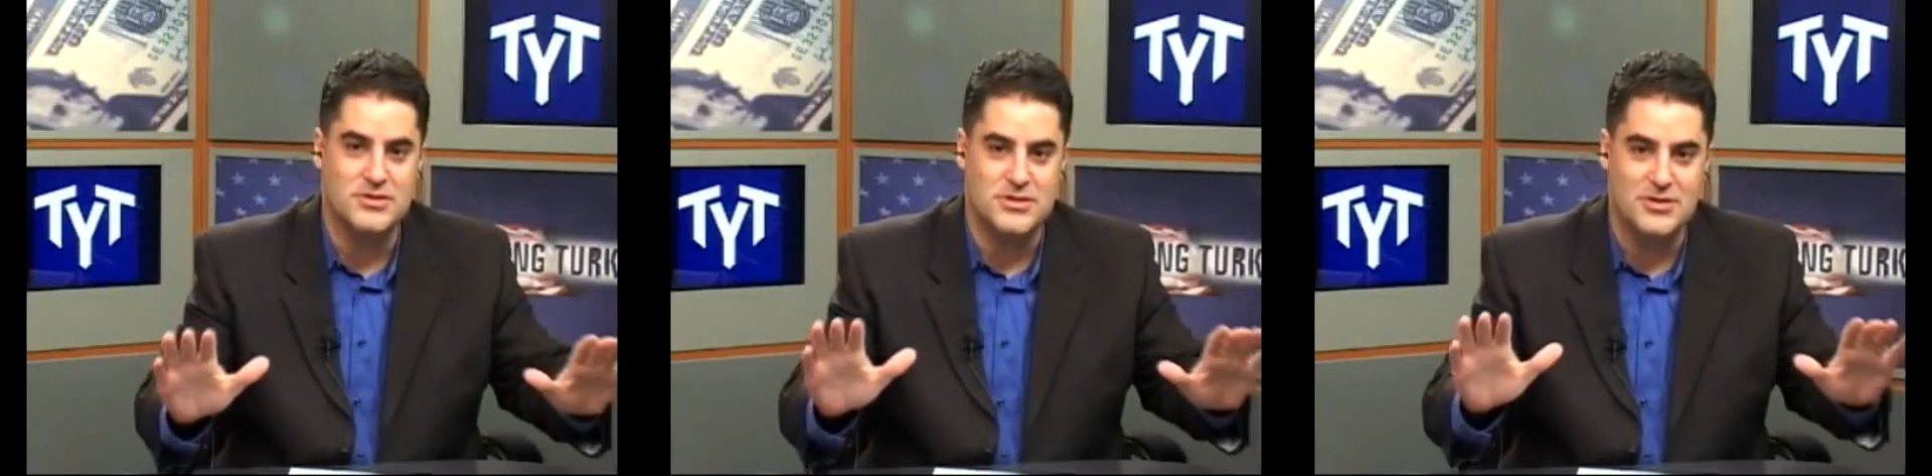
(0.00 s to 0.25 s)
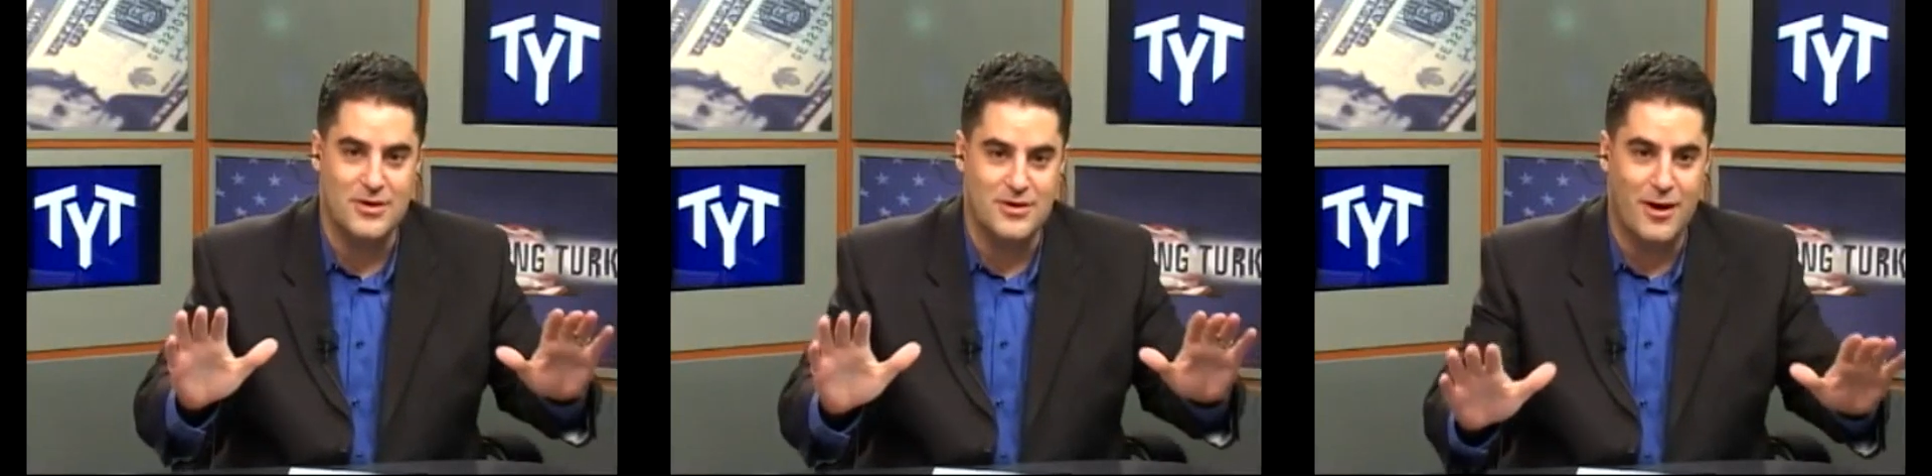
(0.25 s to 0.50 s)
just
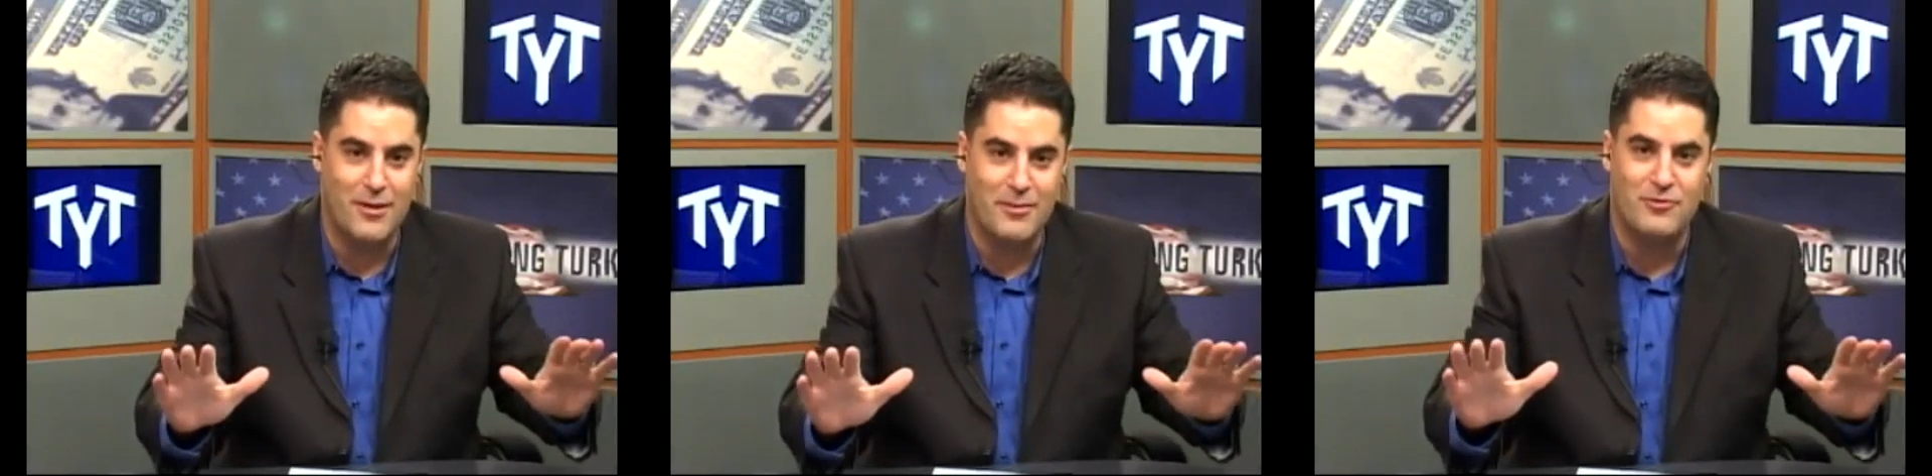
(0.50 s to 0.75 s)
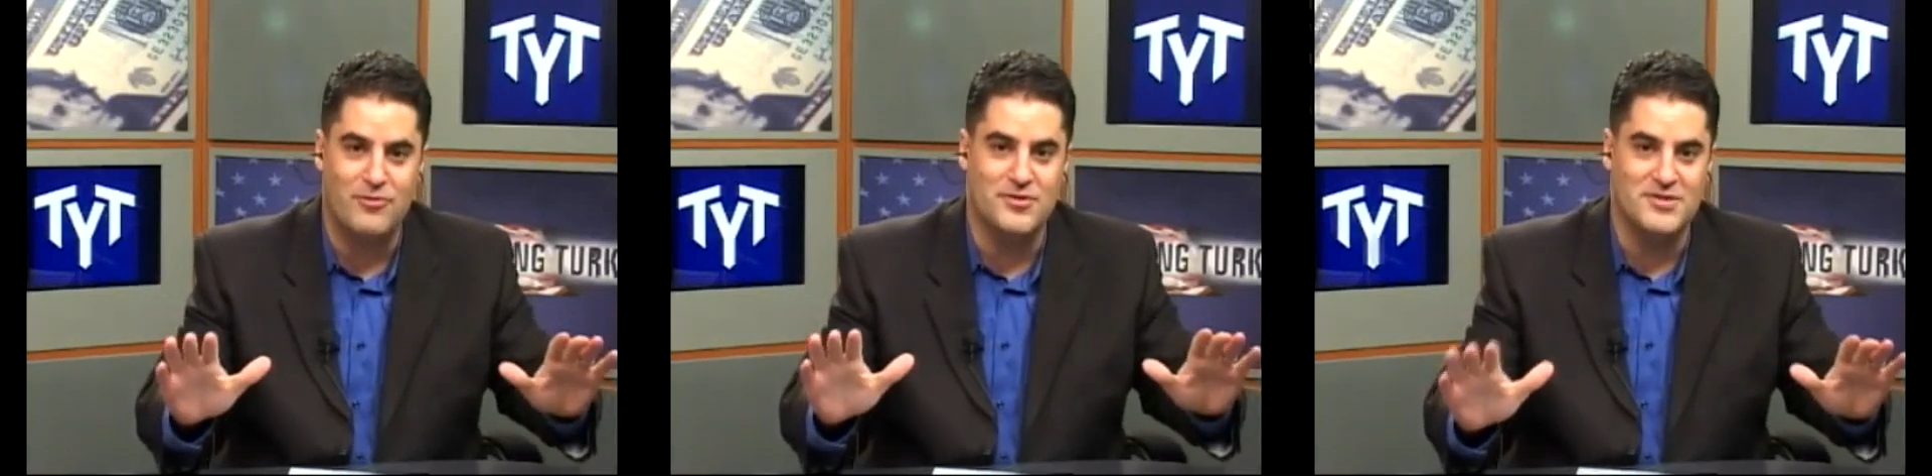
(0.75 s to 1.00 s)
calm
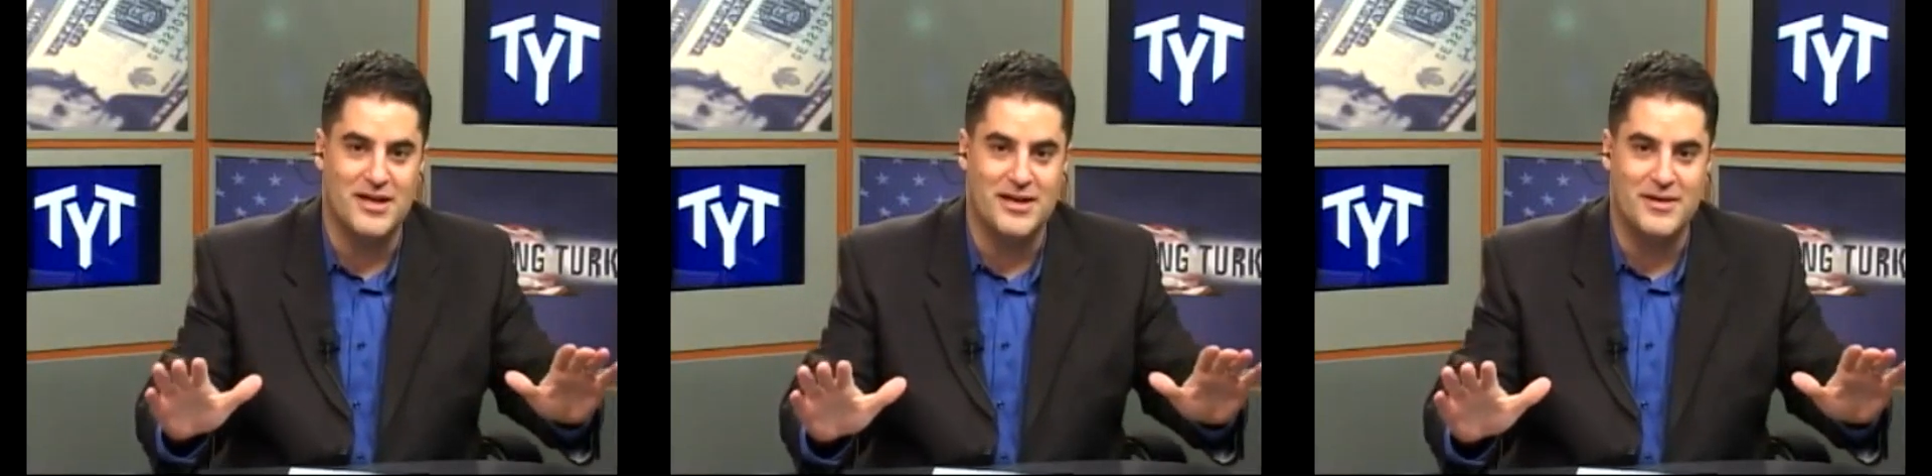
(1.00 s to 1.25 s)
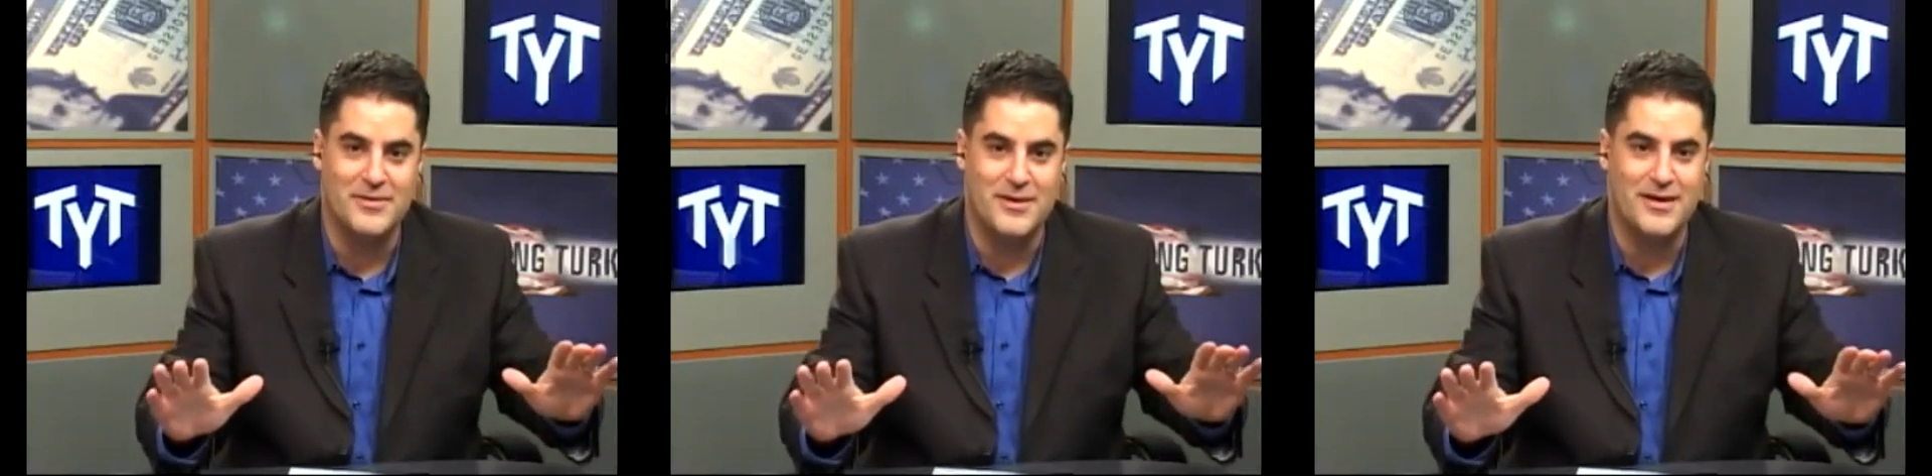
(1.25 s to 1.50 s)
down for a
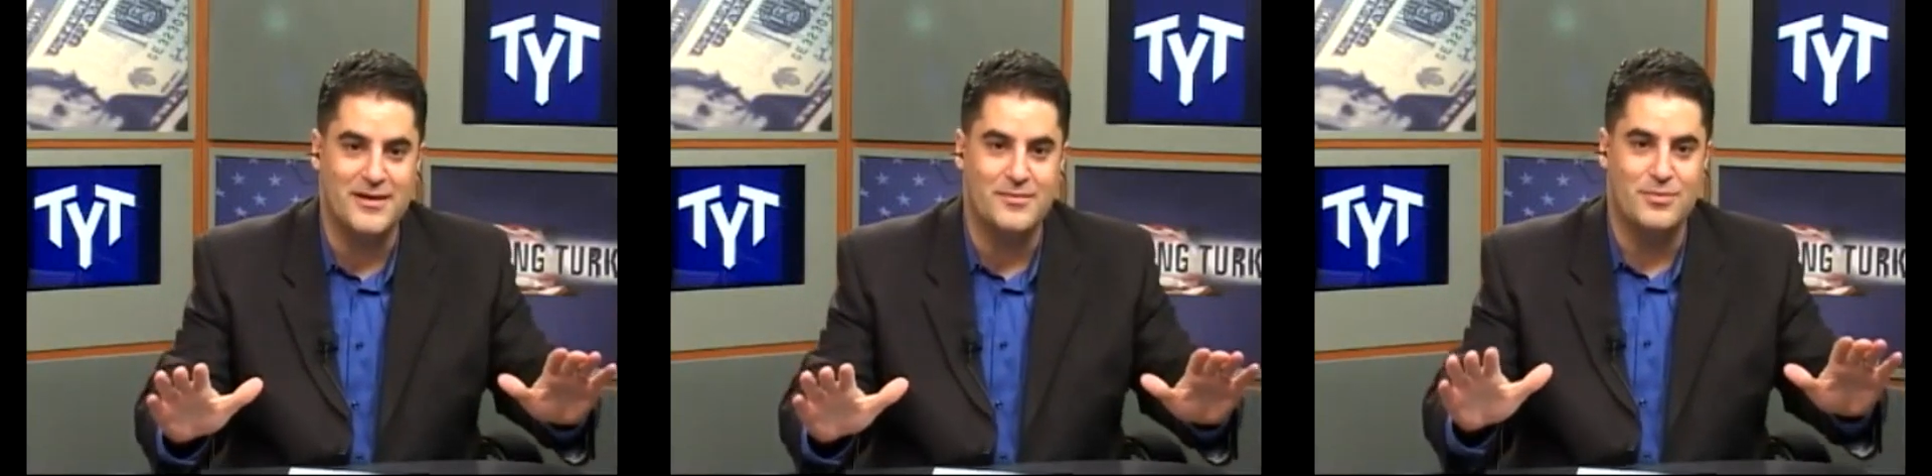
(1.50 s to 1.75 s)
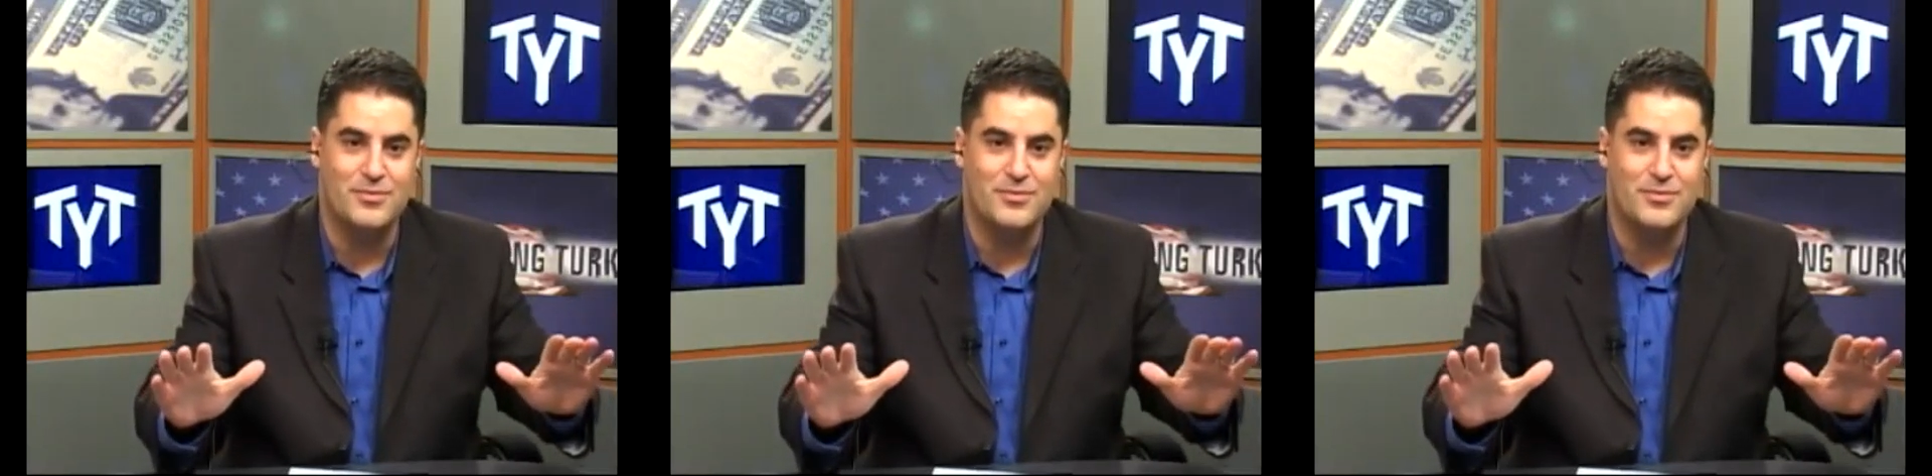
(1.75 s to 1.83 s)
second, okay?